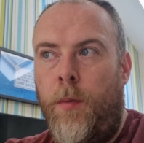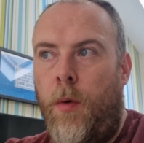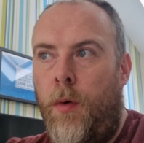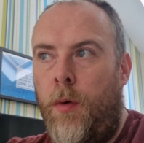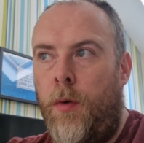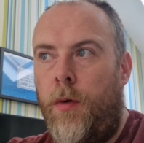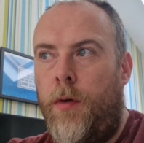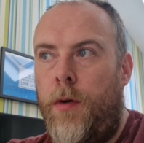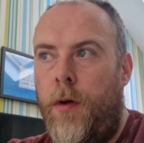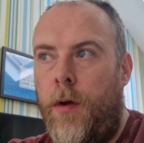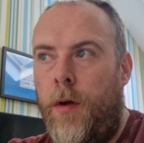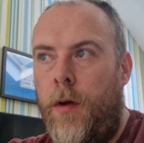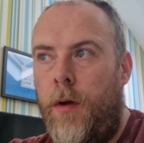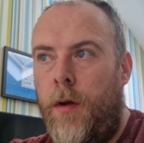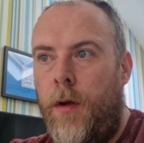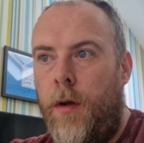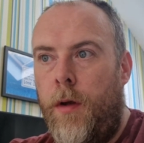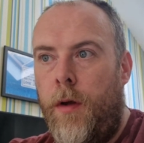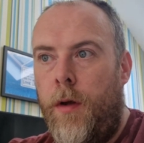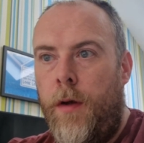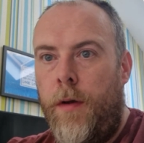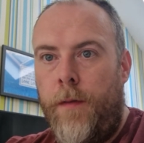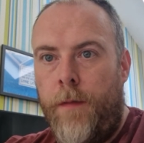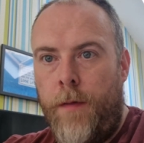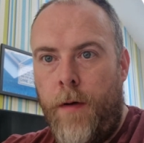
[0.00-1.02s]
walked
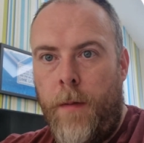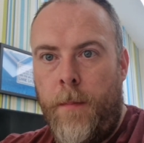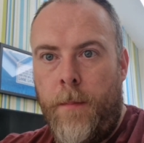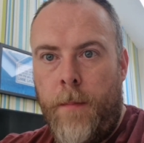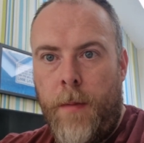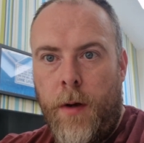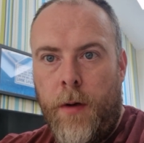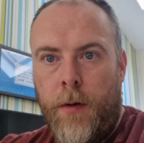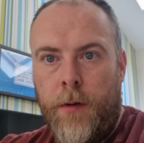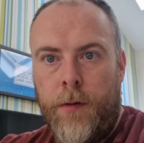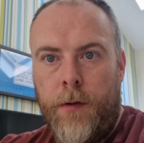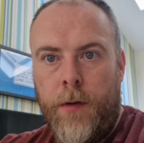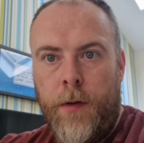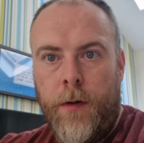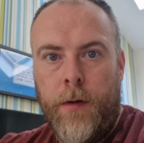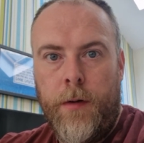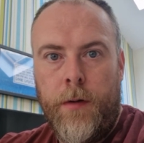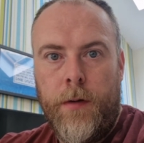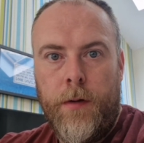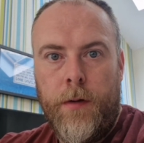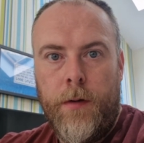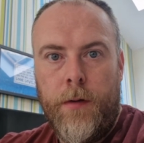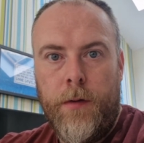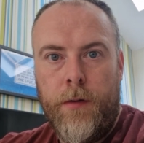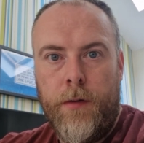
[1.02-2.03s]
from Marsden
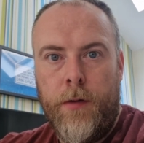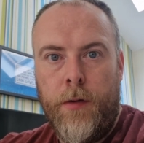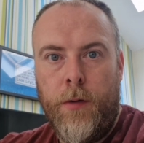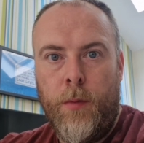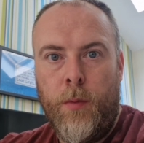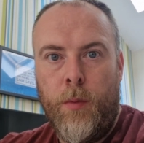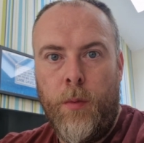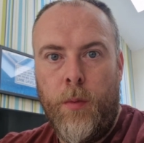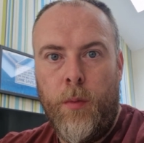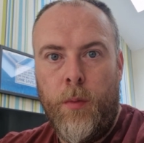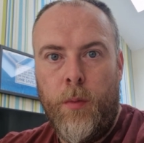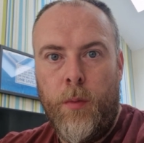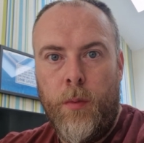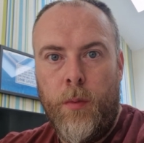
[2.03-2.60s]
to